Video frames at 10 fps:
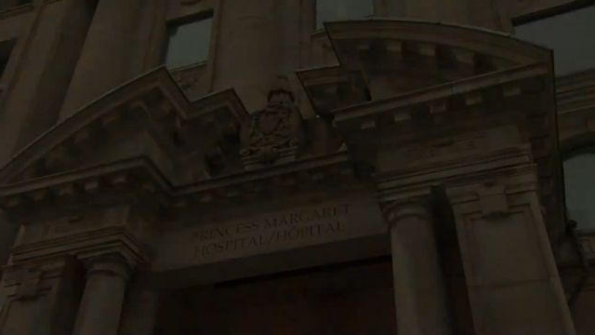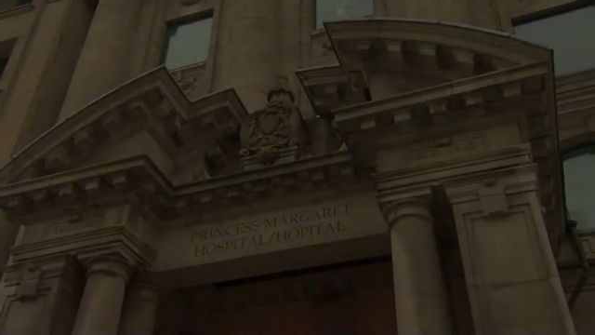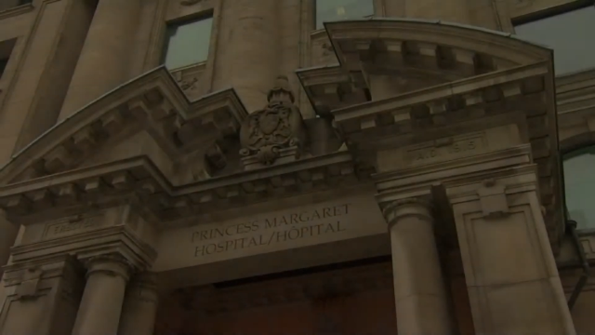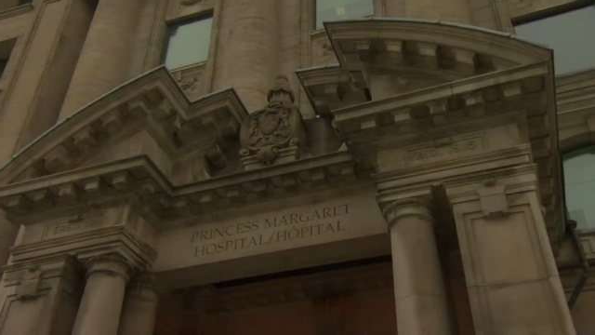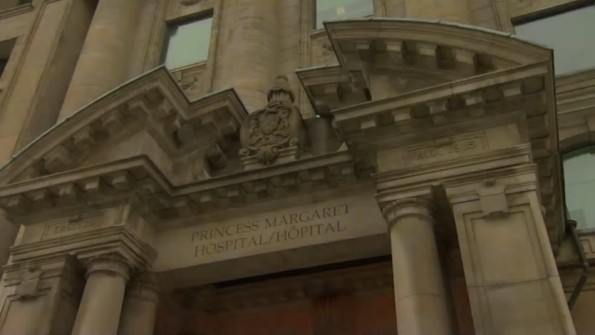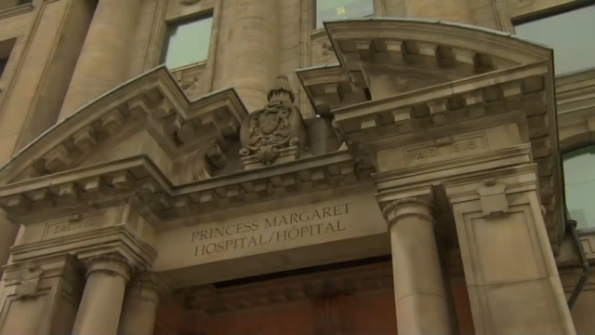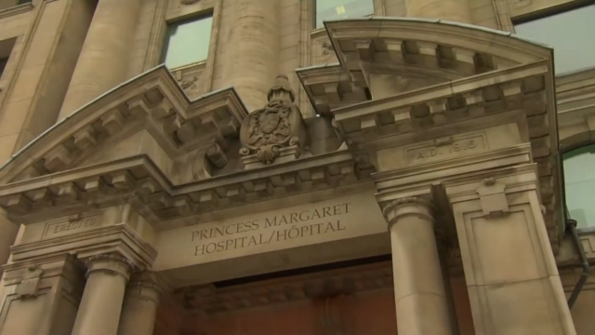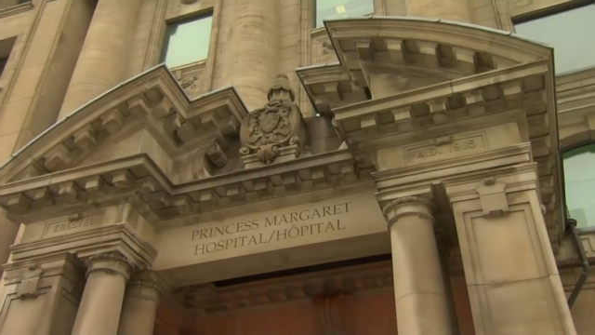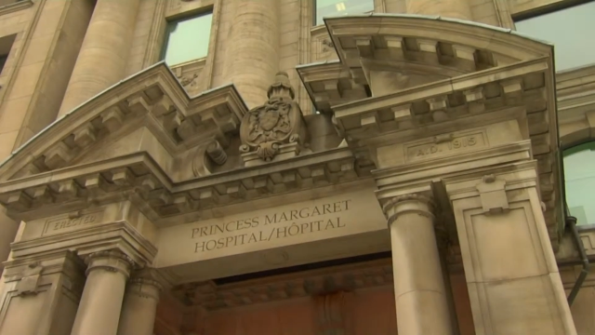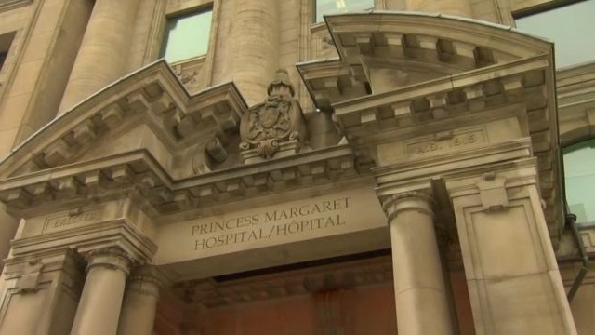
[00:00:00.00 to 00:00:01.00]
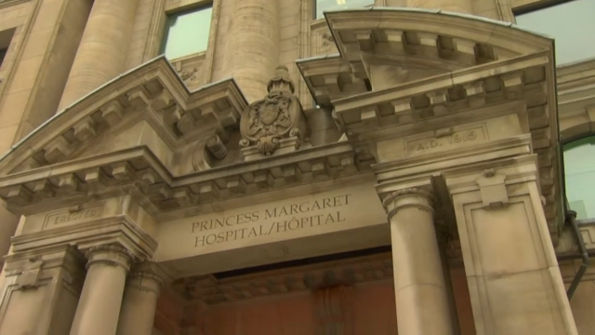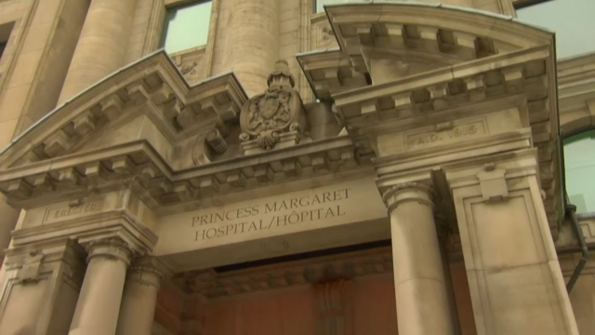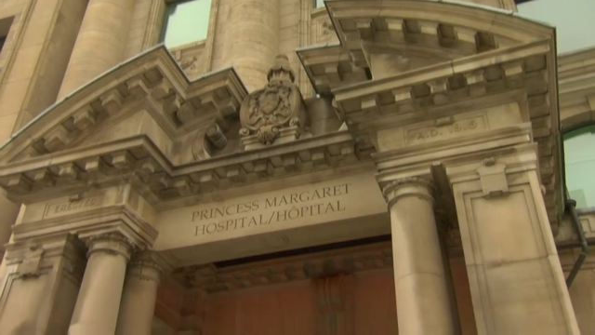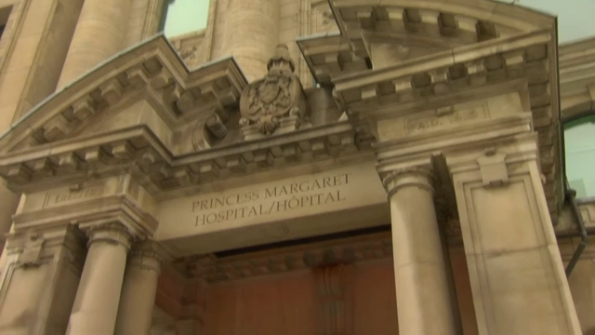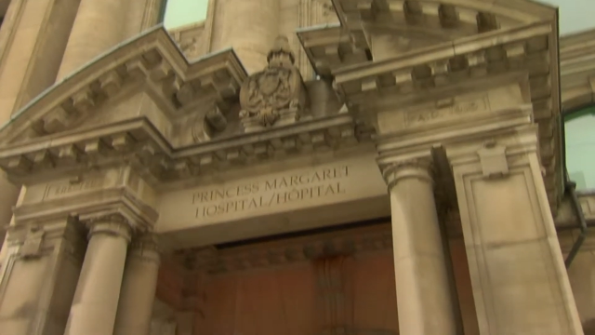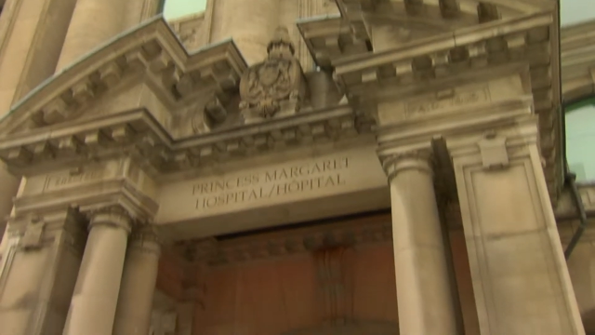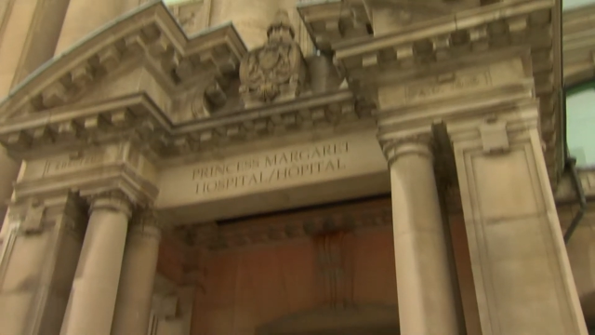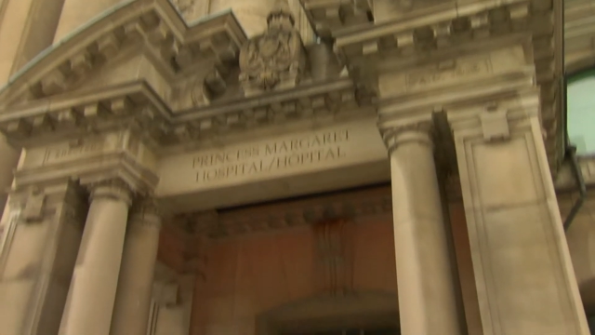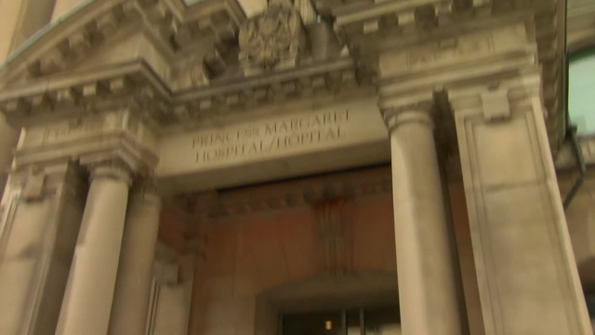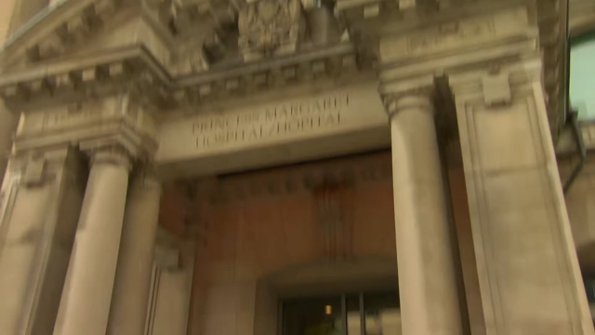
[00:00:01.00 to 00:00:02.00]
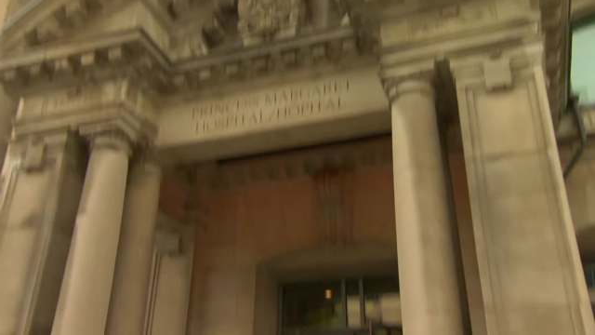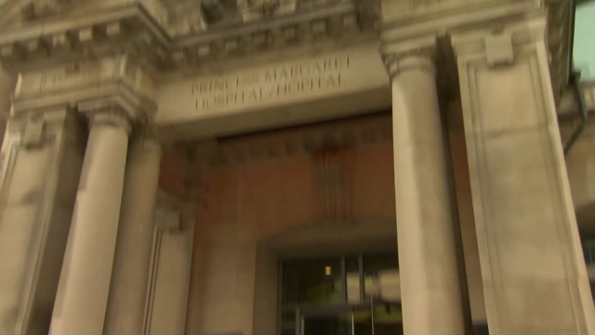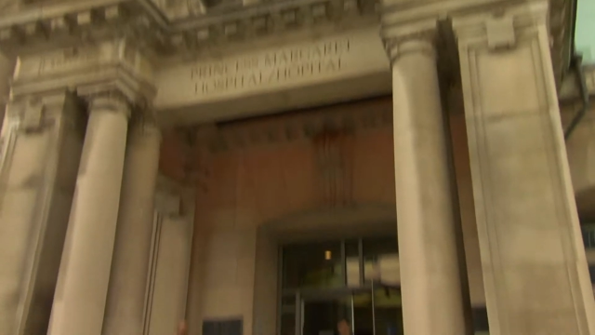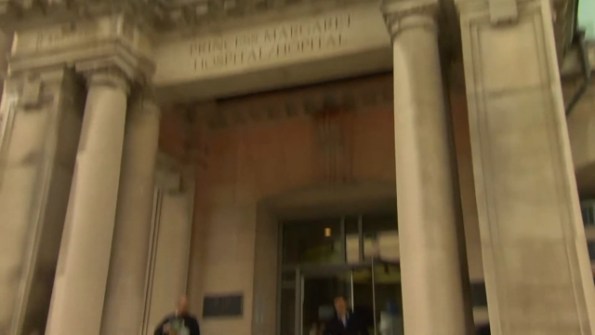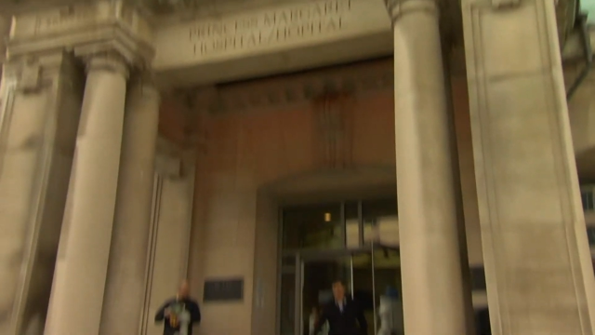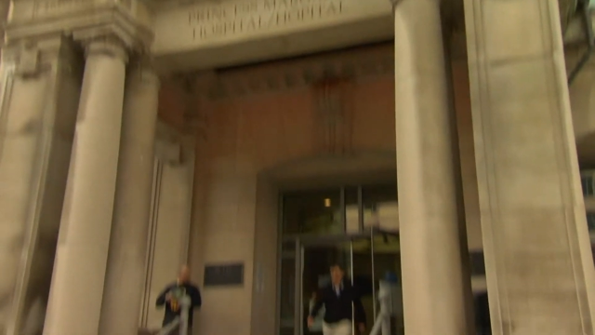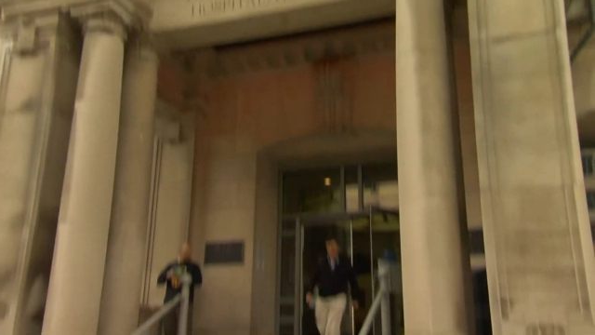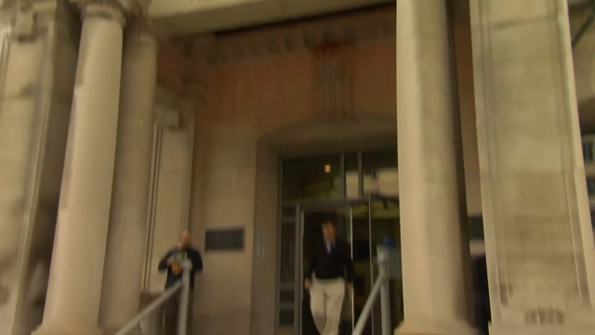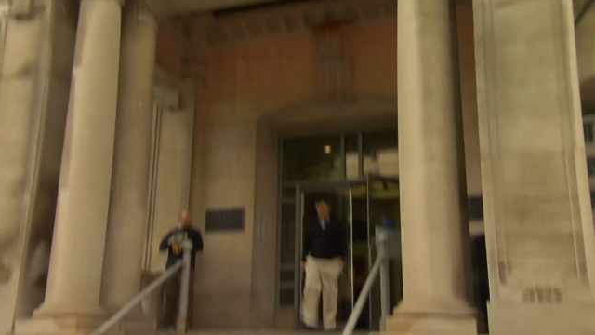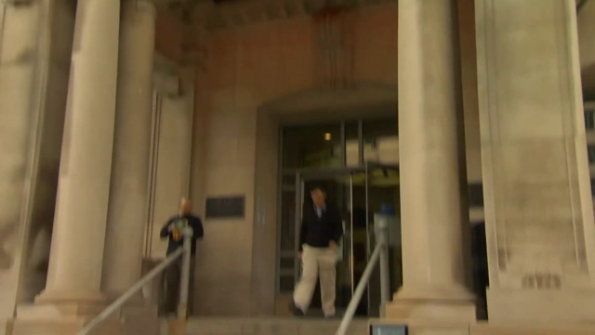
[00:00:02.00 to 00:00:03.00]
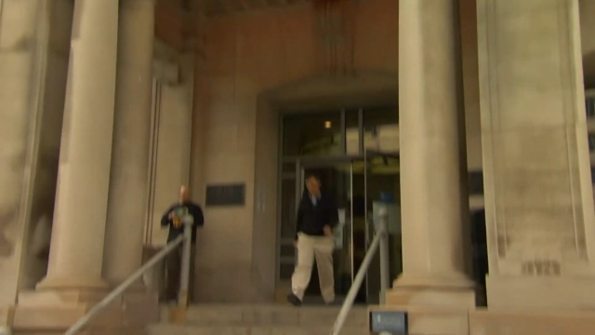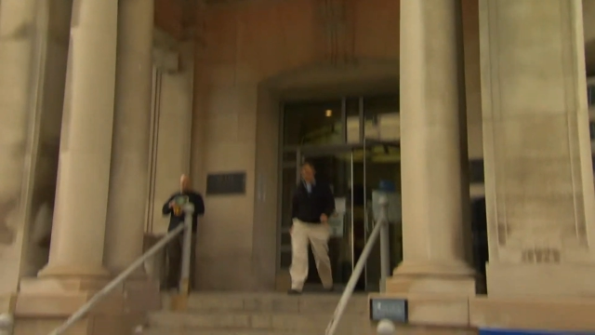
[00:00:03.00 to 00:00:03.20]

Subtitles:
[unreadable: no face in view]